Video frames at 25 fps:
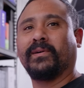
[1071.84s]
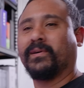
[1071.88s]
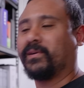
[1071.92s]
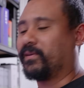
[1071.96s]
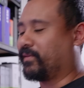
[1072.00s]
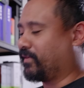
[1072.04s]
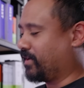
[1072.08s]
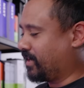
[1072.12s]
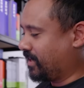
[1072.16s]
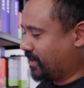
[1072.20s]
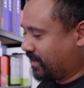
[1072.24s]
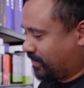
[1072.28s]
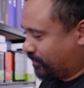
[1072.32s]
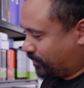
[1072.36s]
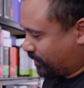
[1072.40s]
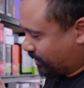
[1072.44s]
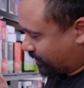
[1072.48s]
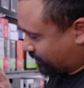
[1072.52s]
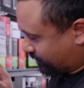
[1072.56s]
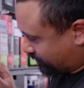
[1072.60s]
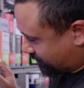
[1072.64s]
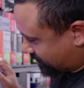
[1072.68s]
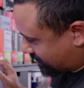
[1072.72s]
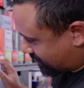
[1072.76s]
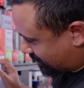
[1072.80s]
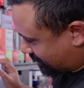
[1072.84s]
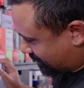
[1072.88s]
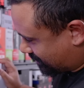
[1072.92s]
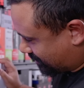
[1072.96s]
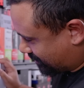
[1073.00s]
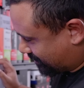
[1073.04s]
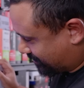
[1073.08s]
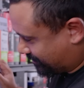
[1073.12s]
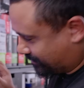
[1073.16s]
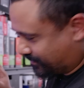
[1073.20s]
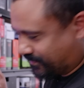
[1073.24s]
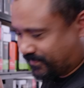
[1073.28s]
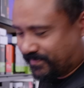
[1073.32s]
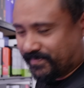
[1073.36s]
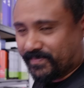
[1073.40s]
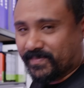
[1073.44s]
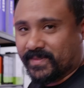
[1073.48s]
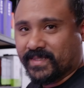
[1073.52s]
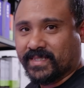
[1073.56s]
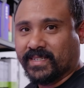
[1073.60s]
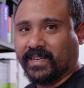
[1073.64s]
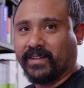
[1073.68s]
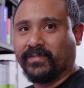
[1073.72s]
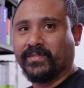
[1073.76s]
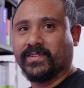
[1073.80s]
already because the
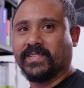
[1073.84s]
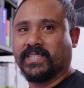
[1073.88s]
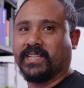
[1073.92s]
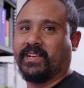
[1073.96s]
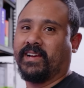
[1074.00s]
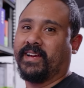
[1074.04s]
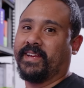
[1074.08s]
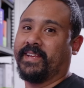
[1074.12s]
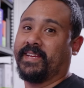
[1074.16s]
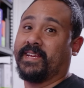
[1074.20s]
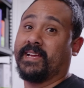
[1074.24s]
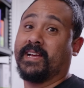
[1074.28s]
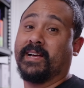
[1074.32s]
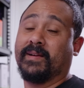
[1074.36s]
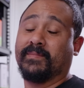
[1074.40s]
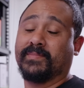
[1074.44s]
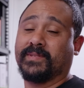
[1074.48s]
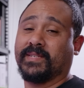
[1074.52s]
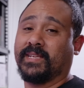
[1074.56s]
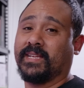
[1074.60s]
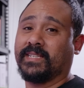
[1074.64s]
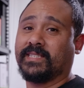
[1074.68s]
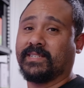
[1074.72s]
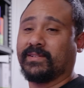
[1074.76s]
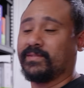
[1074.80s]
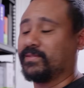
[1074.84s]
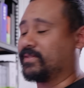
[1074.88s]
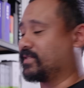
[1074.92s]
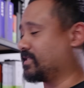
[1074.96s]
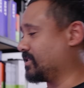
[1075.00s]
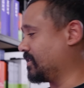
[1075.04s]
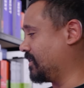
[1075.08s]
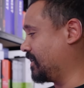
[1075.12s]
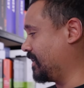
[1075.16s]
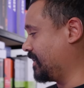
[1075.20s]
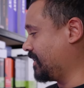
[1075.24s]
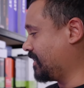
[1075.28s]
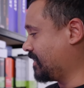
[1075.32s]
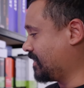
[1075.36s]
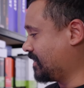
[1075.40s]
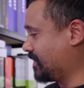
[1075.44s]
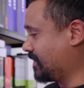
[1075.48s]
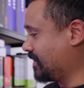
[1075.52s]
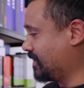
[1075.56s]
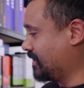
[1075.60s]
stuff is lighting up. So that's a good sign.